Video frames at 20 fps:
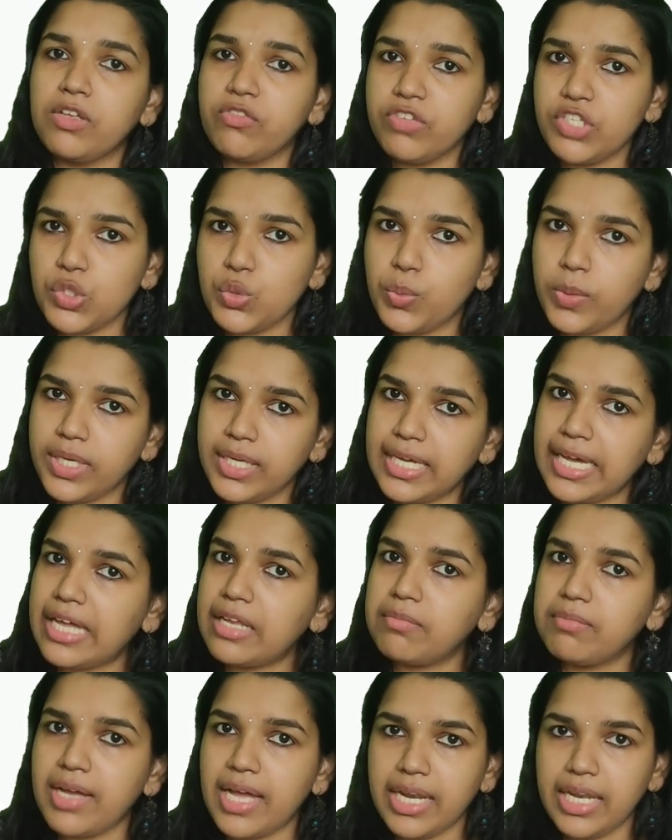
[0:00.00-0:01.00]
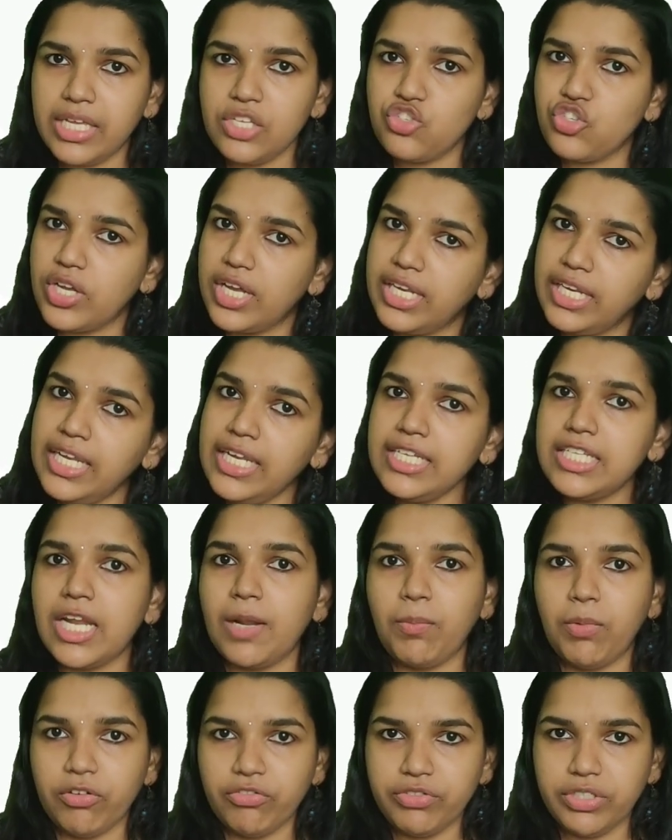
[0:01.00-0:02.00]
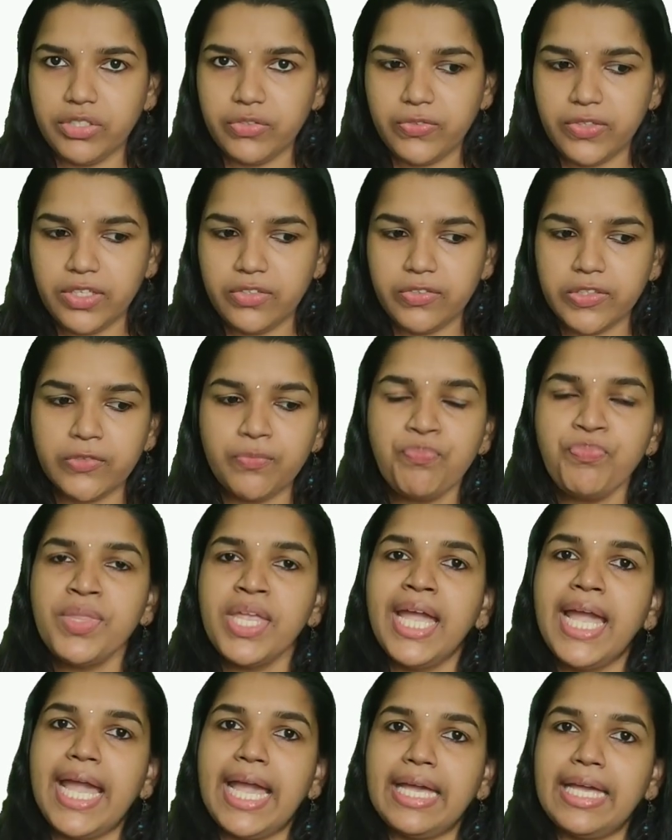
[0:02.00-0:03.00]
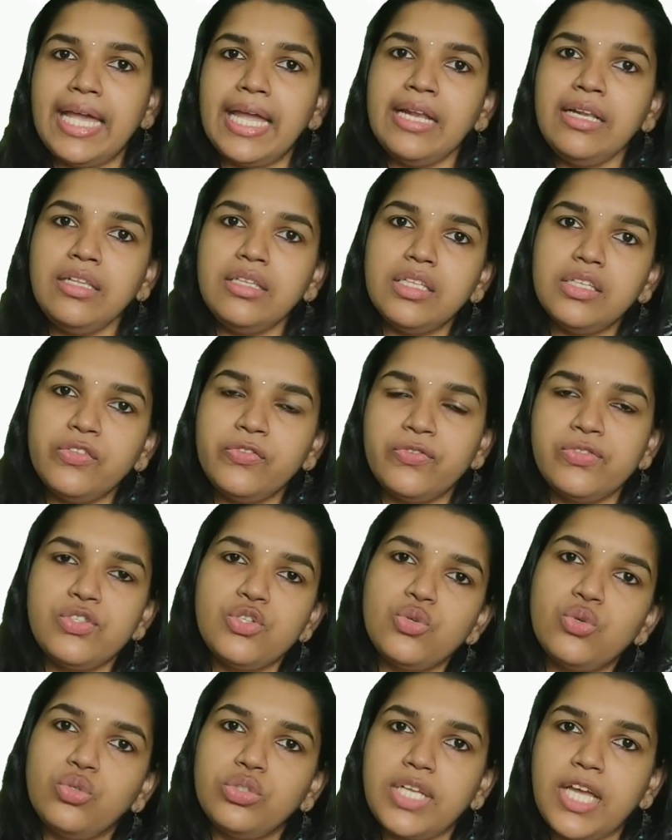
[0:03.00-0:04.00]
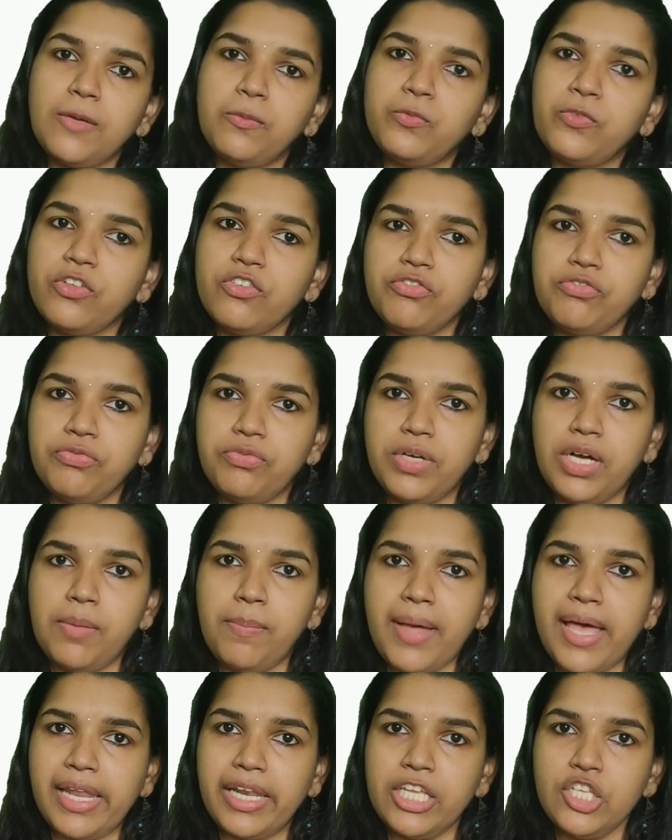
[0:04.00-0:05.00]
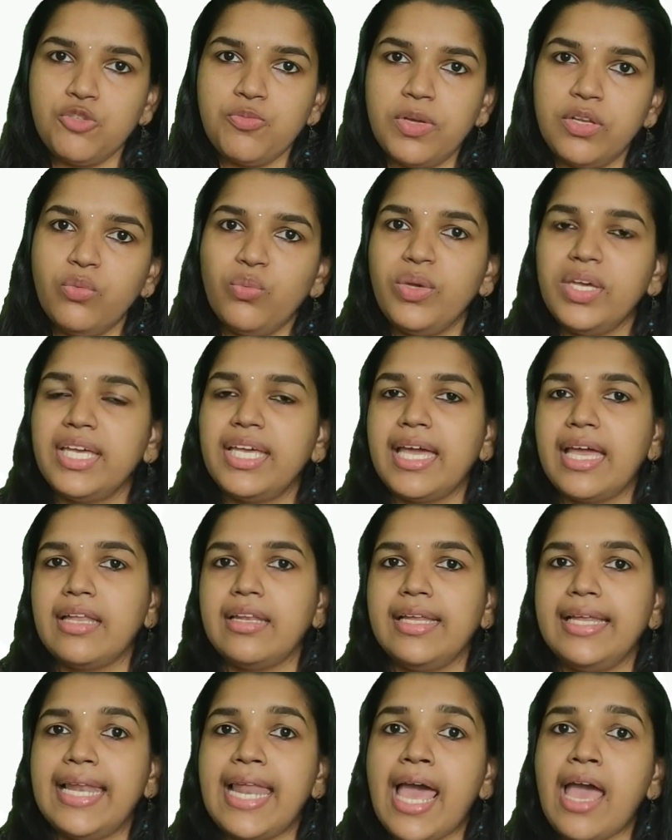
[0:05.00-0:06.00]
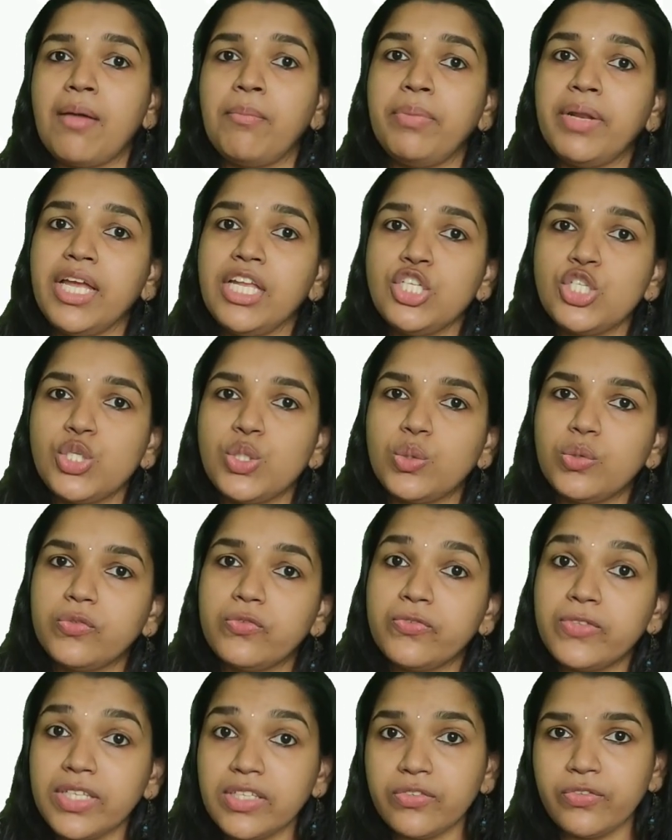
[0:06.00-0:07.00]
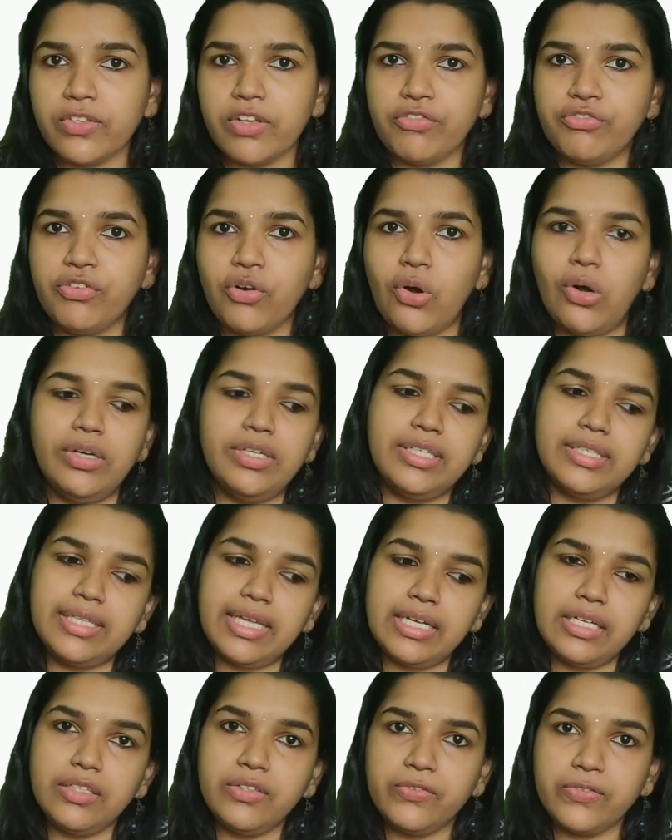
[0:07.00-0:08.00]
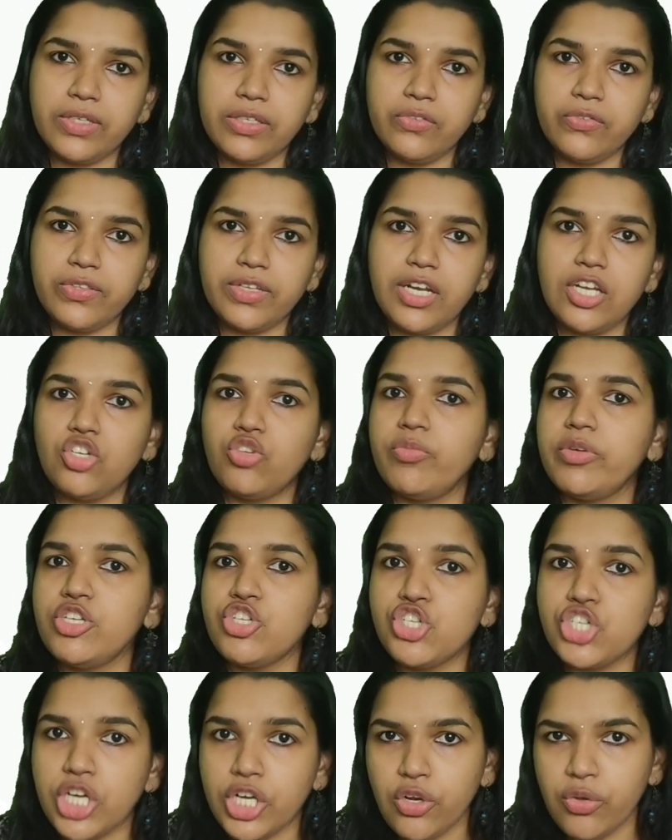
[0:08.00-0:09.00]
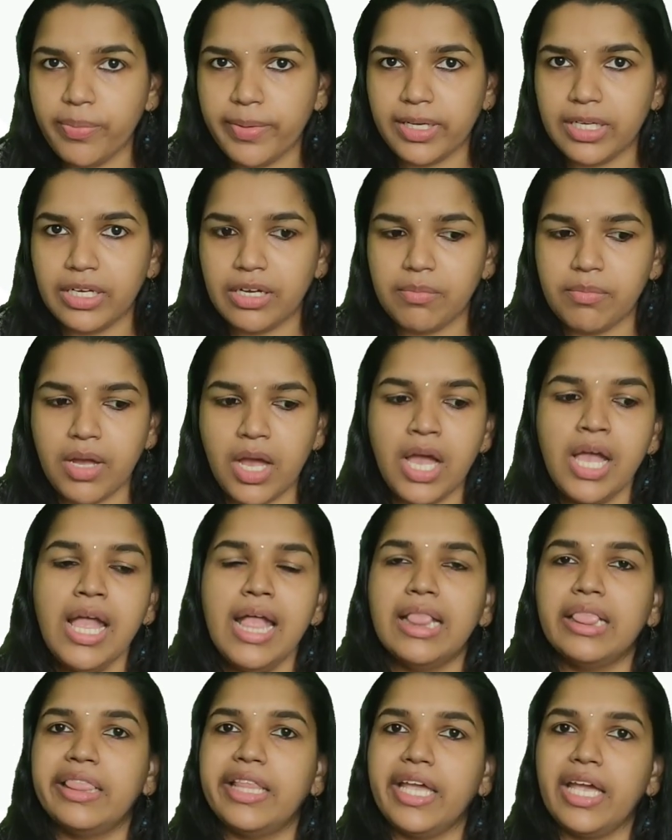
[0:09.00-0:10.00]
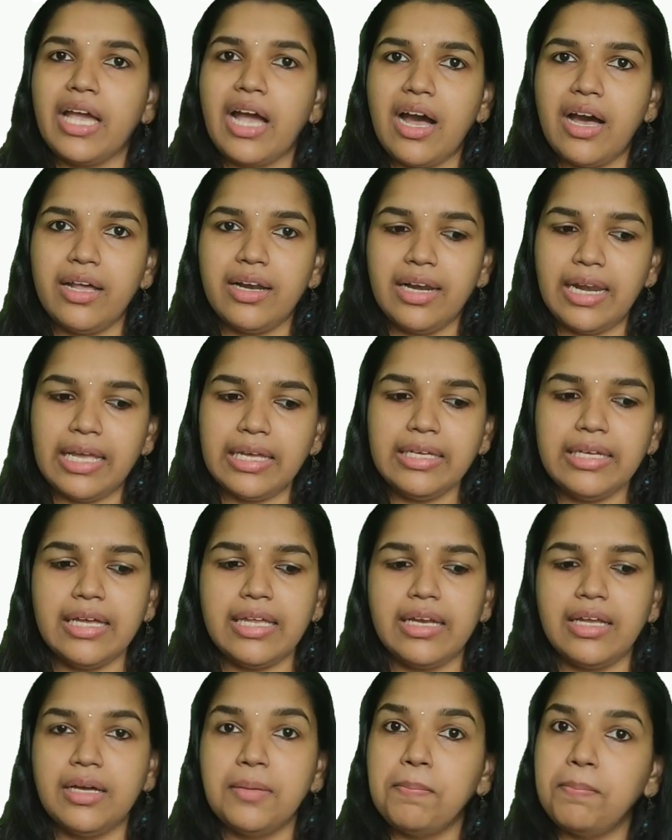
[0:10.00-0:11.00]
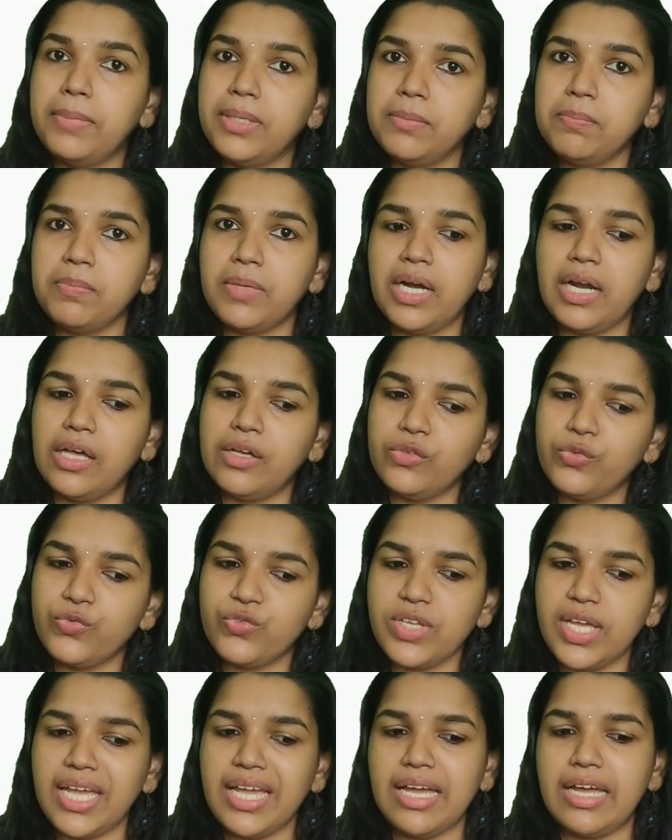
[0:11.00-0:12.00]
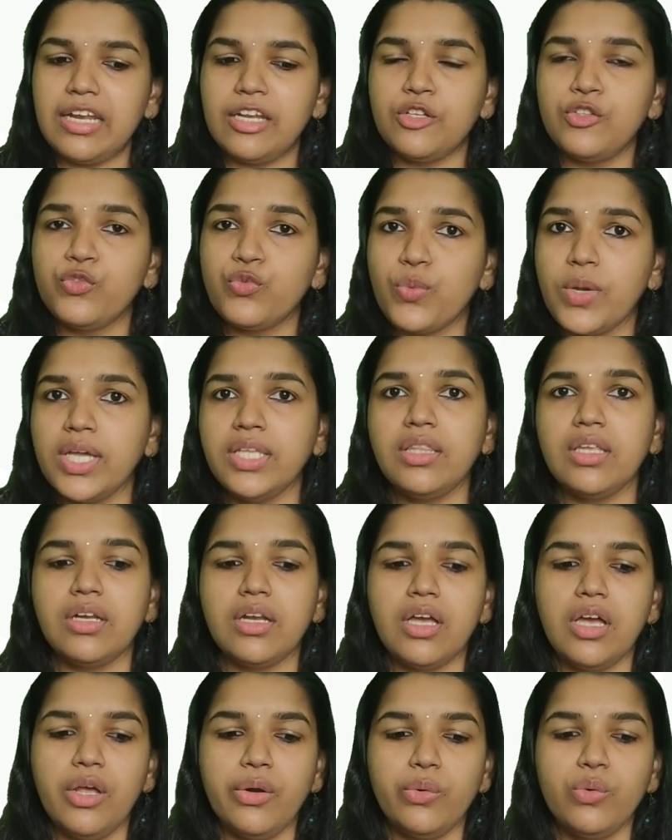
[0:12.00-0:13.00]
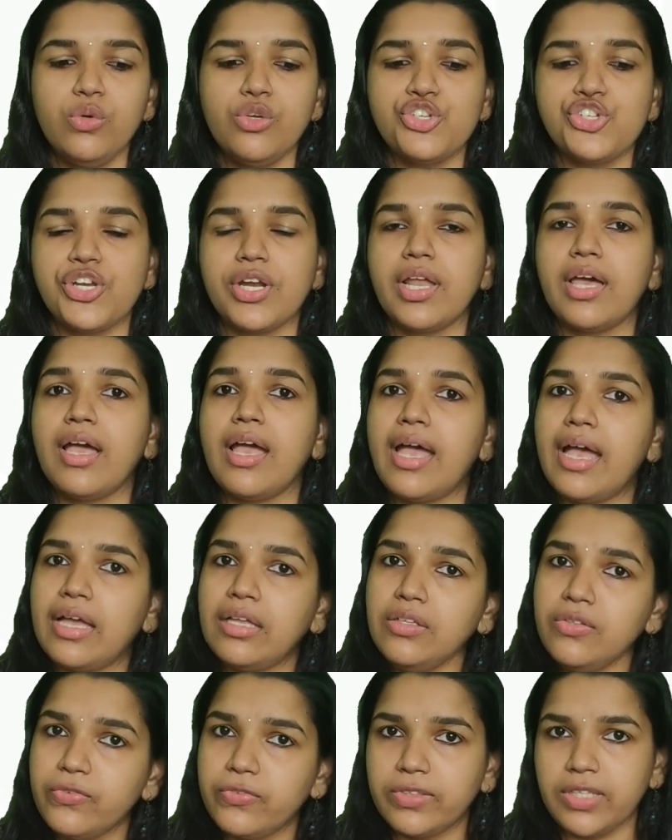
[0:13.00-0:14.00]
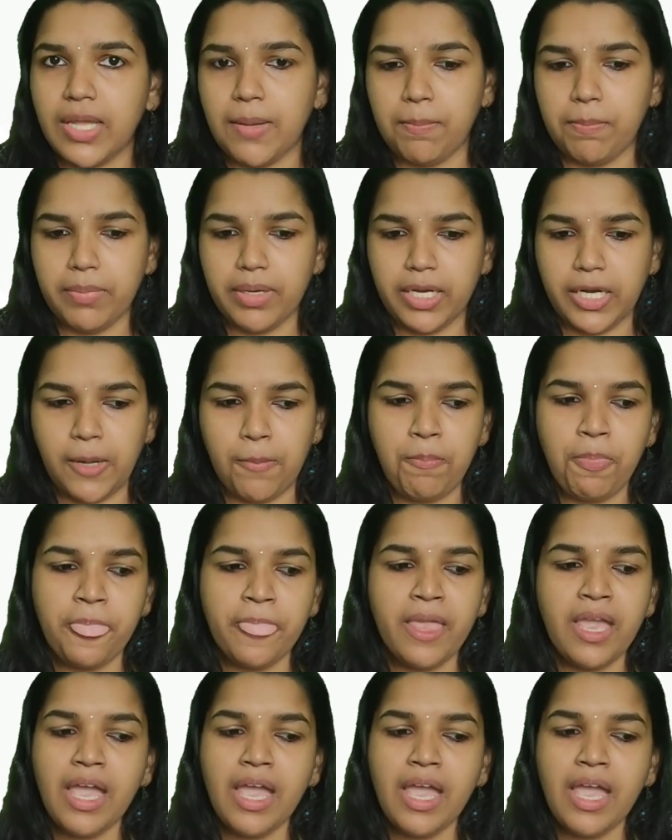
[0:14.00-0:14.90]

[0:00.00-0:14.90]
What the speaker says: by which we can manage any type of diseases. Again, this two types of management we can elaborate into six fold, that is considered to be Shadupakrama. They are Lankhana, Brahmana, Snehana, Svetana, Rukshana and Stambana.